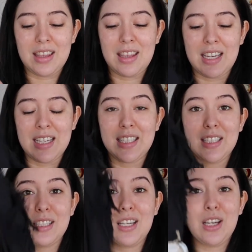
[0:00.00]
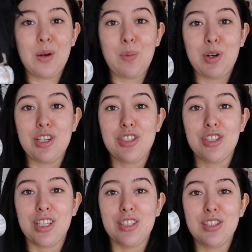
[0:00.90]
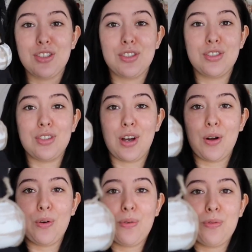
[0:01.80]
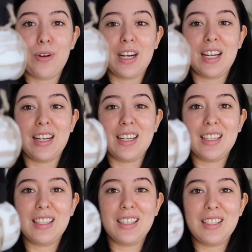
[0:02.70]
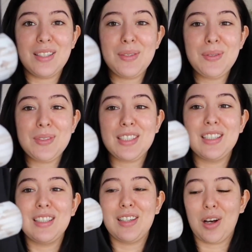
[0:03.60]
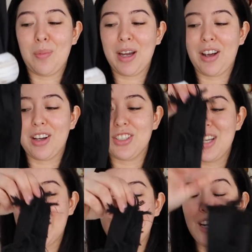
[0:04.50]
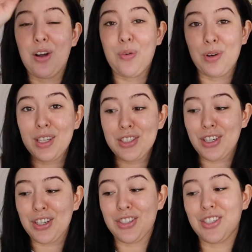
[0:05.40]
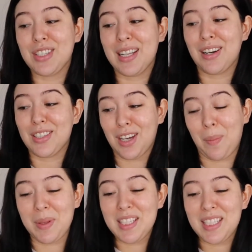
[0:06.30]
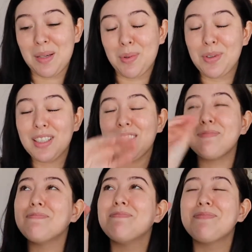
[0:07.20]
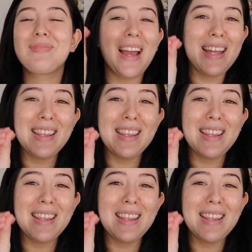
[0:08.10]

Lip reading: this was just so freaking cute. Oh my gosh. And then over the chargers and on top of the table runner, I